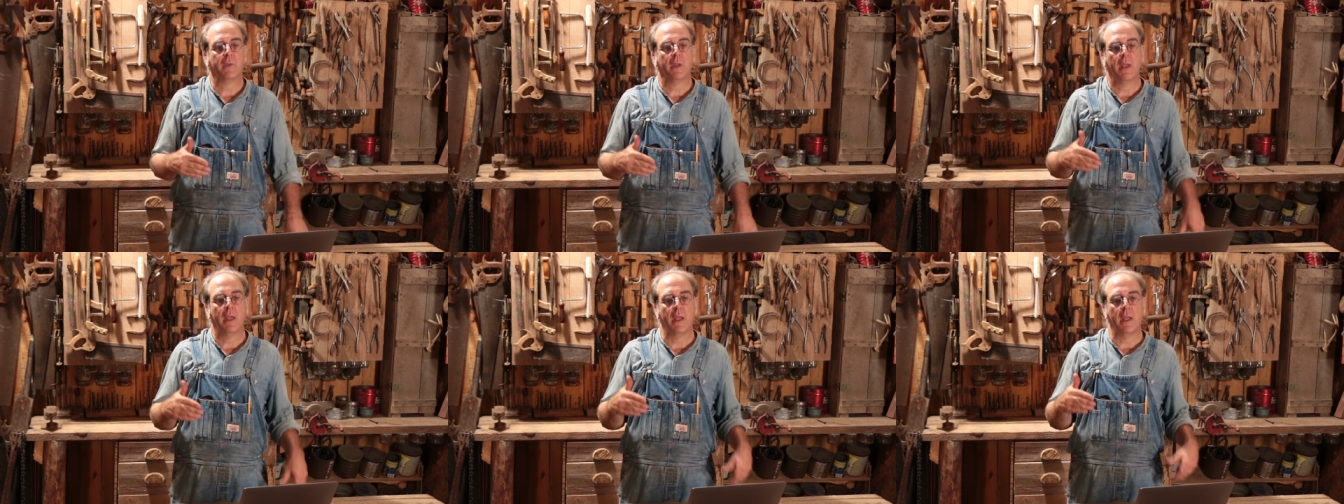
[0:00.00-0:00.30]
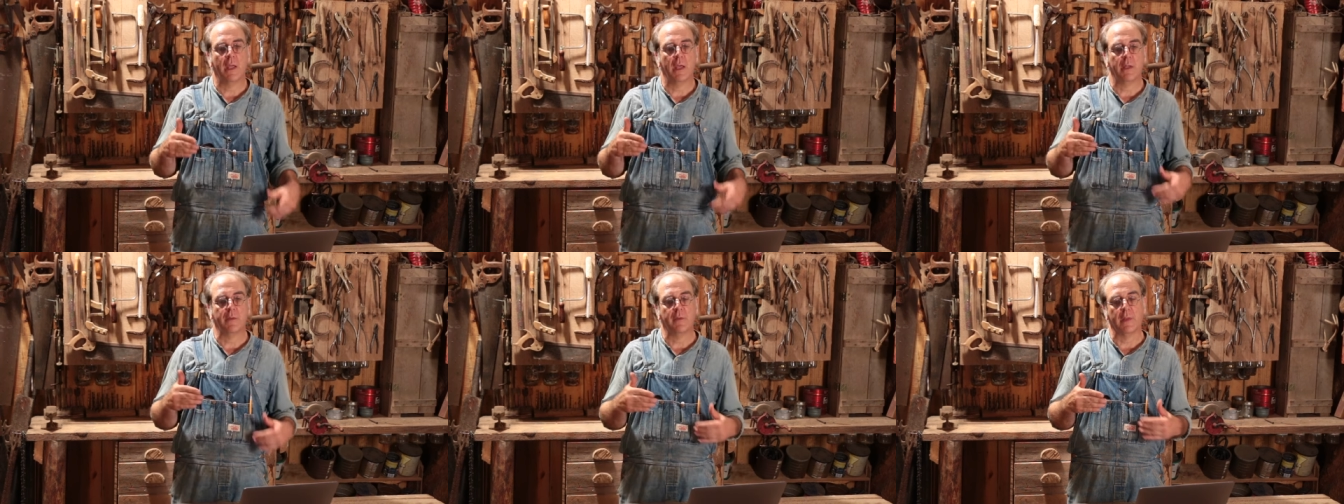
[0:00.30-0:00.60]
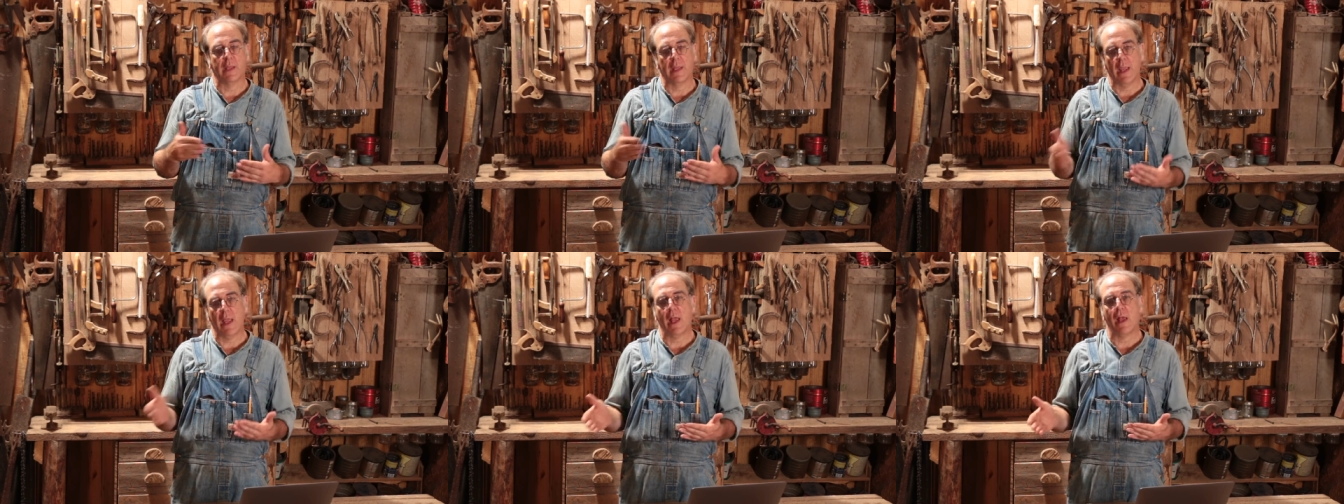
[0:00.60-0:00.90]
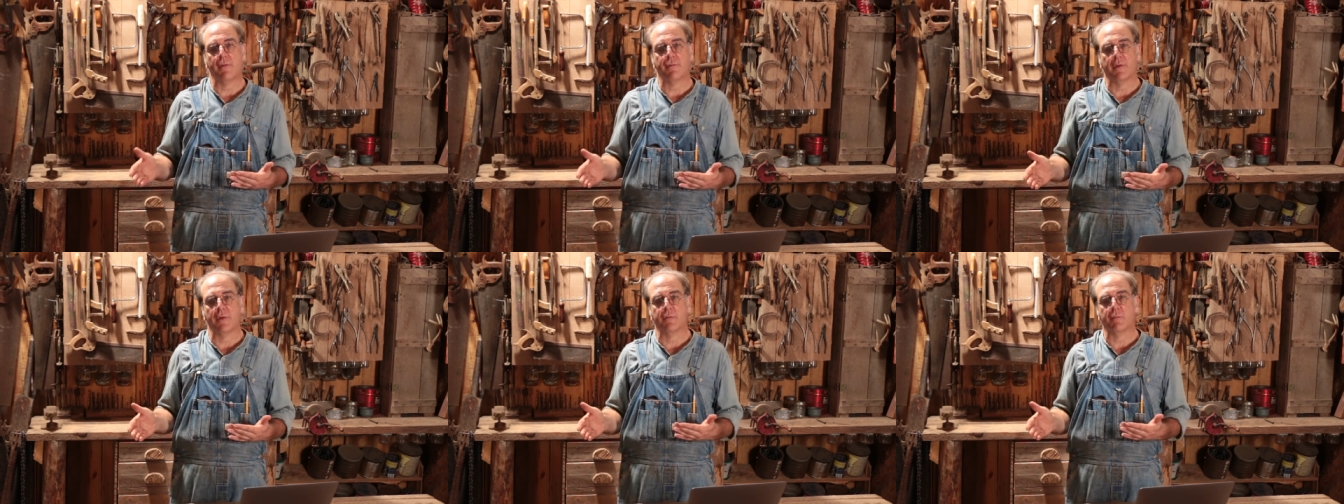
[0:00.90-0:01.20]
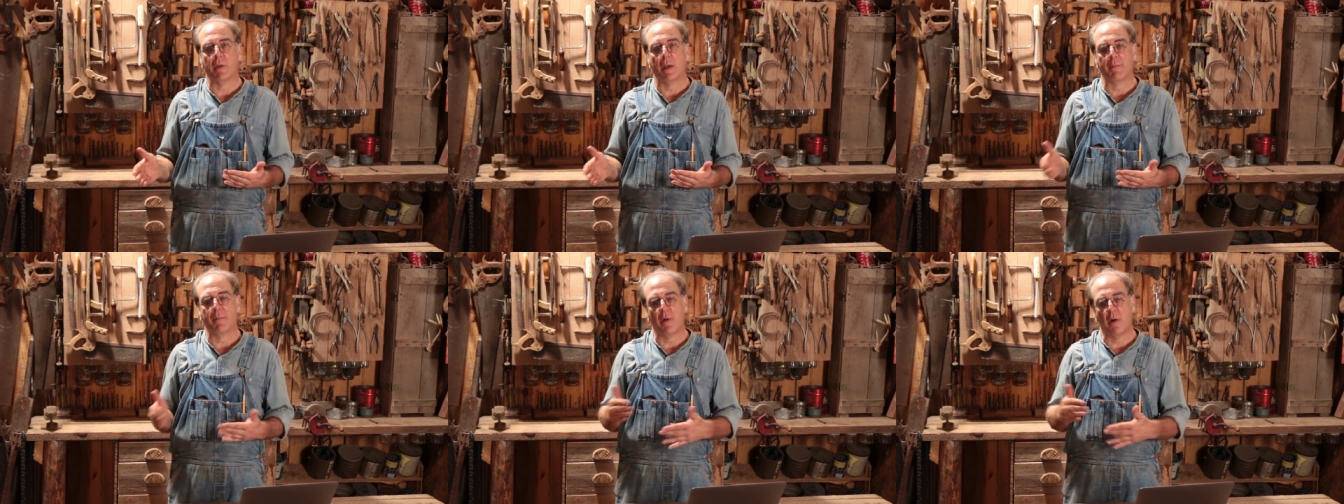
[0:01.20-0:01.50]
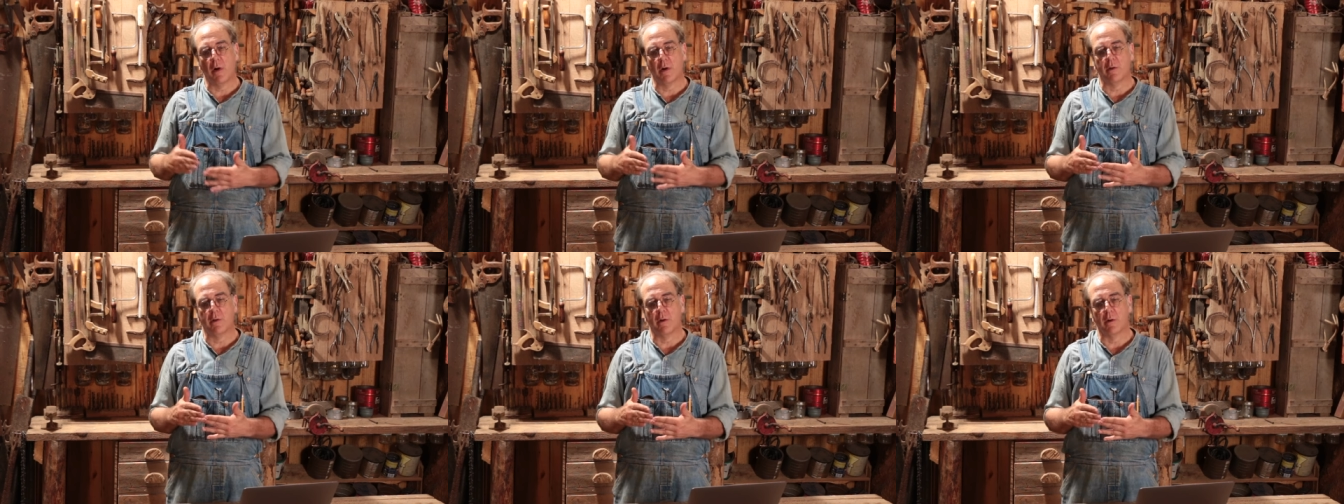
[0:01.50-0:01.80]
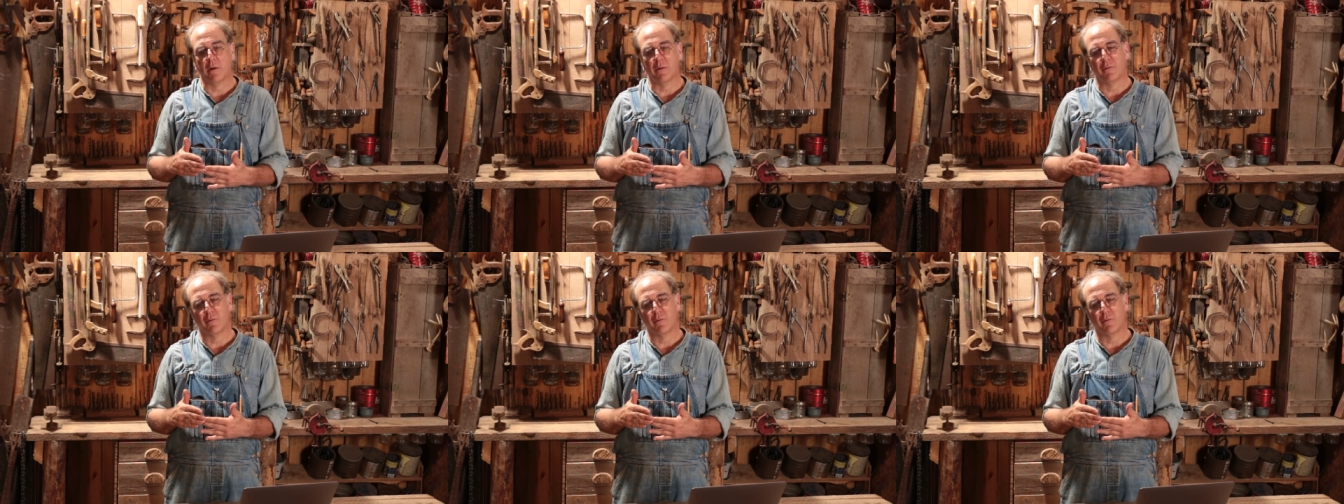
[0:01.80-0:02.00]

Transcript: and the calf, as my partner,